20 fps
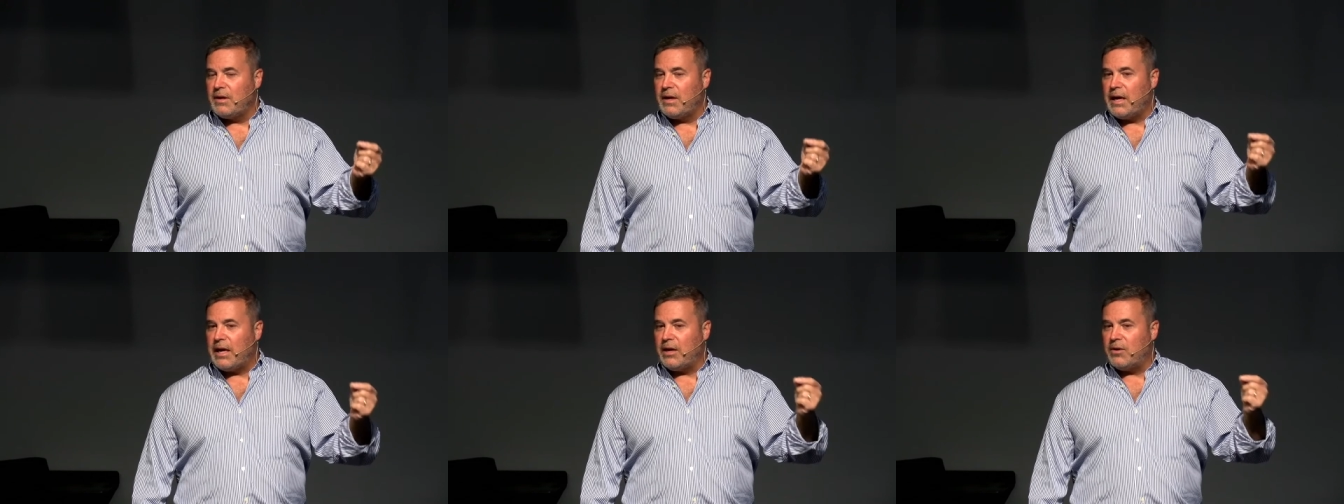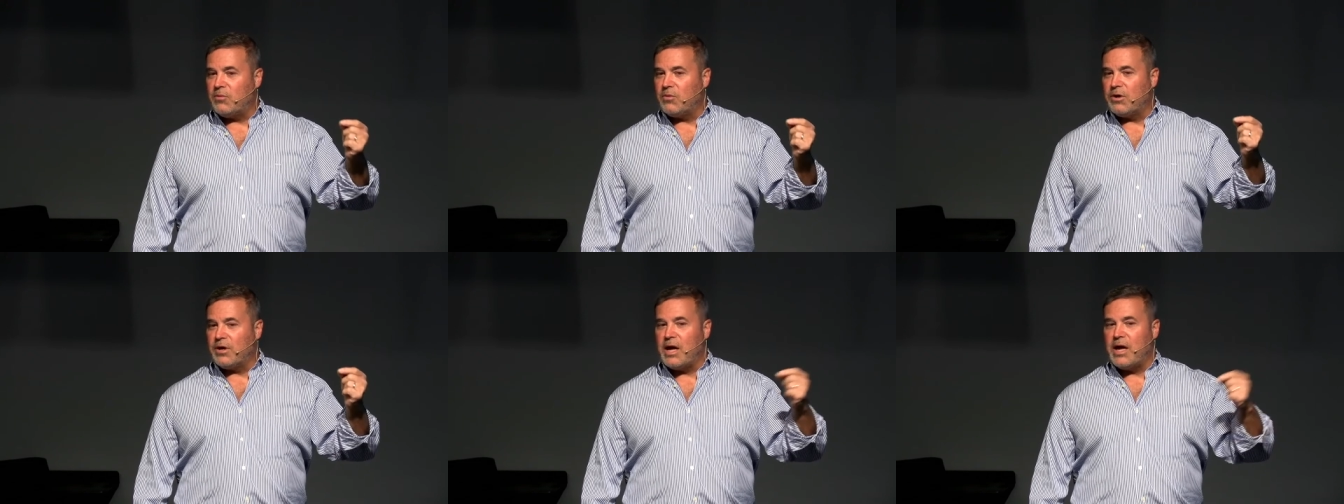
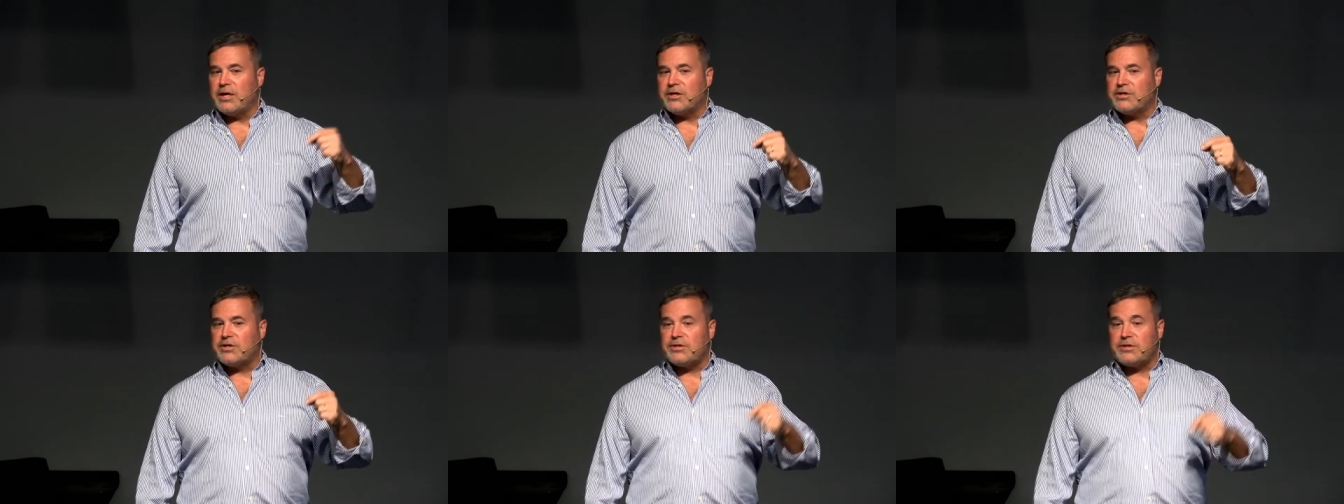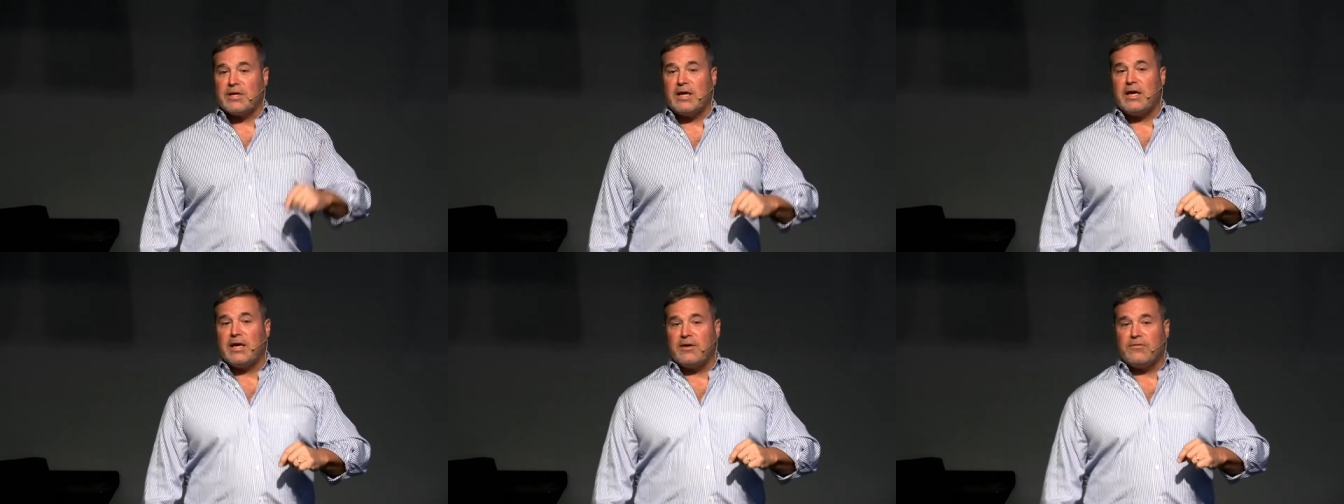And we're not a
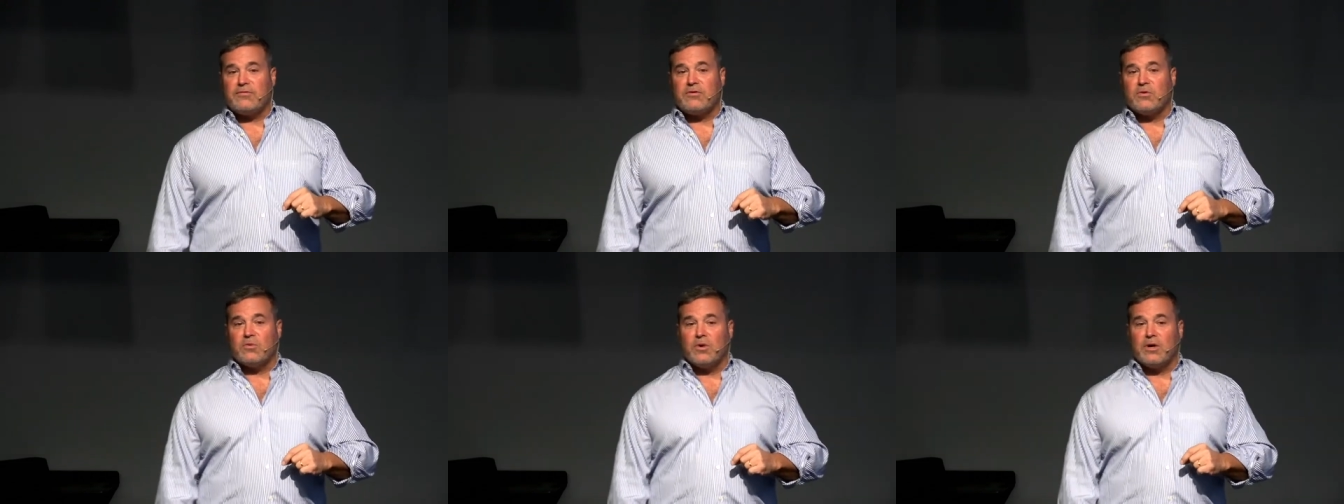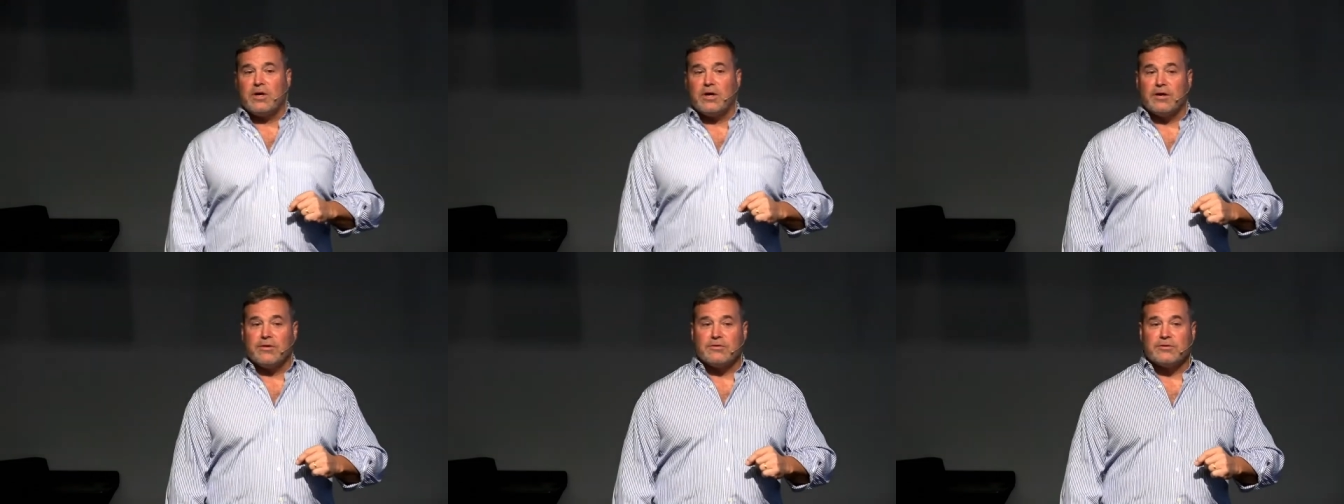slave to
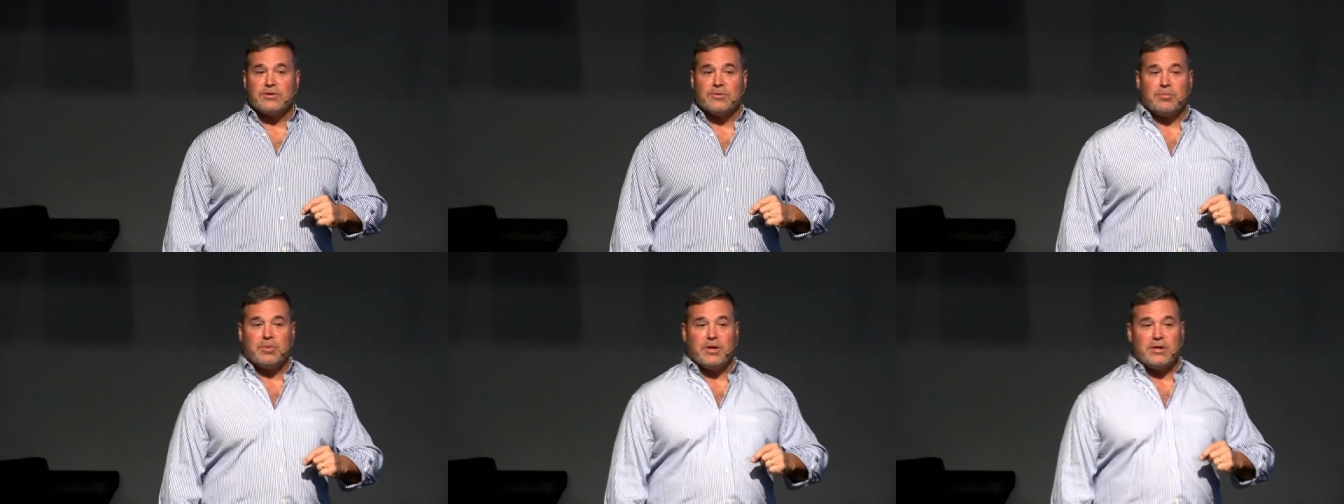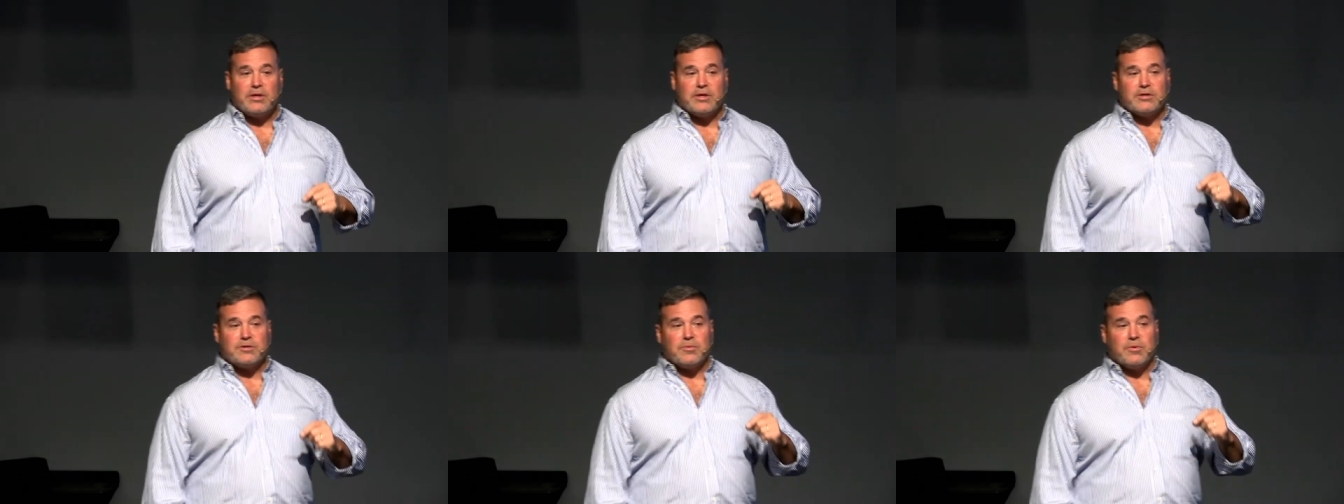one another's opinions,